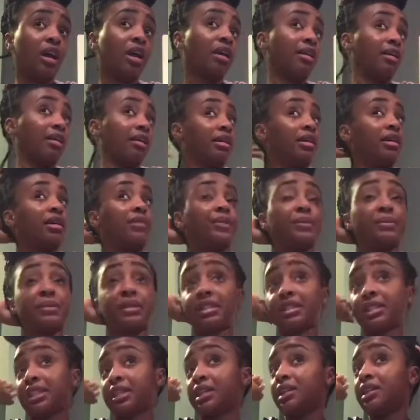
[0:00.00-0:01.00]
Let me
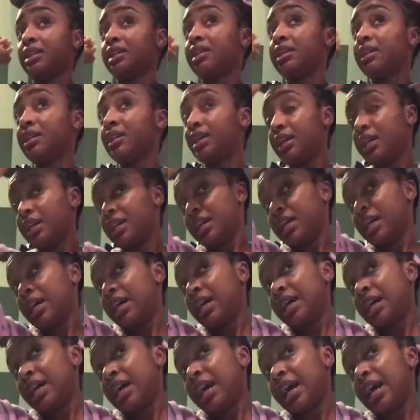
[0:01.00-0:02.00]
see.
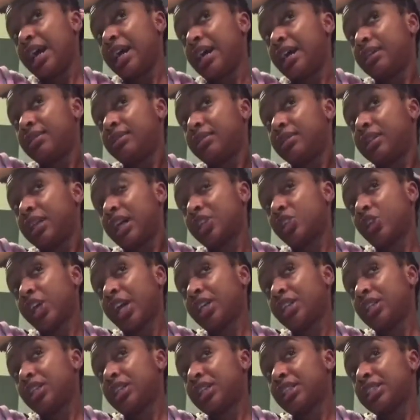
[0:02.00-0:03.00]
I
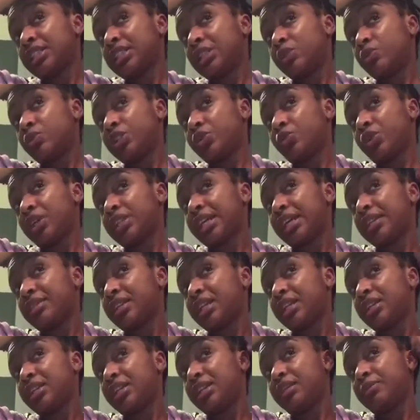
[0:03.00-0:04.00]
try to look and see which ones I
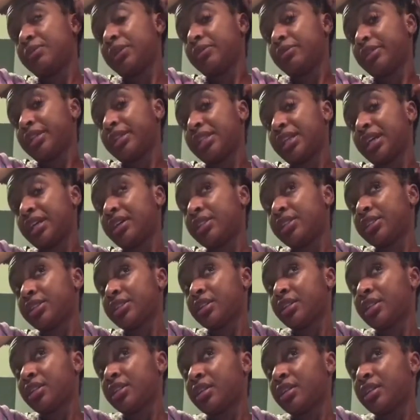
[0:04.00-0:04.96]
think need to be retouched.